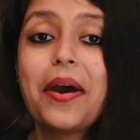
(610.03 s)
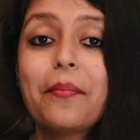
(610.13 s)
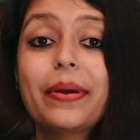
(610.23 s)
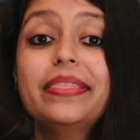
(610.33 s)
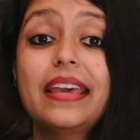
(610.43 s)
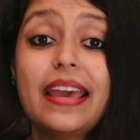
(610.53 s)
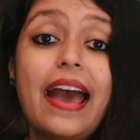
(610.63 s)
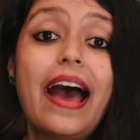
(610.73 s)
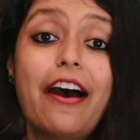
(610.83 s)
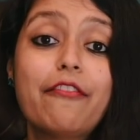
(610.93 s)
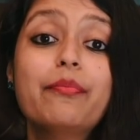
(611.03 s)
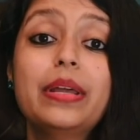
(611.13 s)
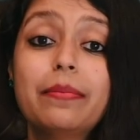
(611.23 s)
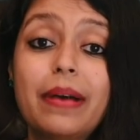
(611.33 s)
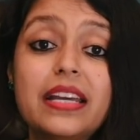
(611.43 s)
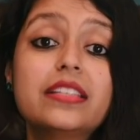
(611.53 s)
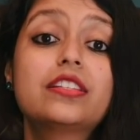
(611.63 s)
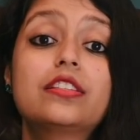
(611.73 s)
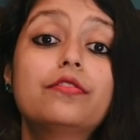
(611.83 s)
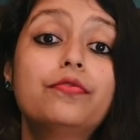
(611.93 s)
but they have
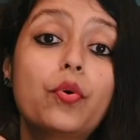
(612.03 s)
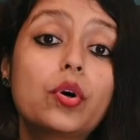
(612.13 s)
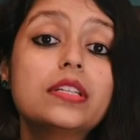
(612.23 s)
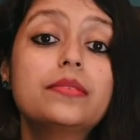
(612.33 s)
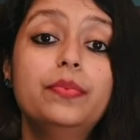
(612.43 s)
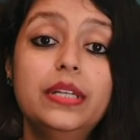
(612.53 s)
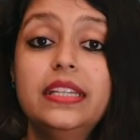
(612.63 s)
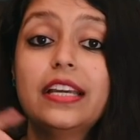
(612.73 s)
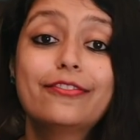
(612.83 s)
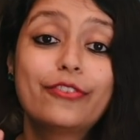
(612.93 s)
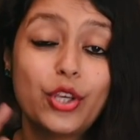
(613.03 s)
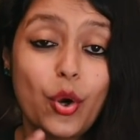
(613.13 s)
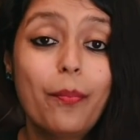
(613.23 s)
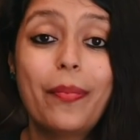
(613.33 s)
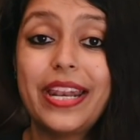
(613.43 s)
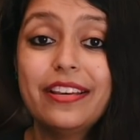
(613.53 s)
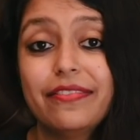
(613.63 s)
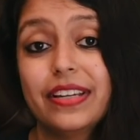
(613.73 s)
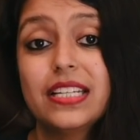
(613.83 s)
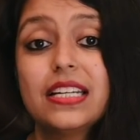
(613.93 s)
minimized the focus breathing for your
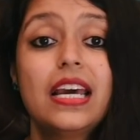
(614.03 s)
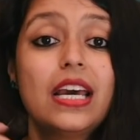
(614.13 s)
benefit,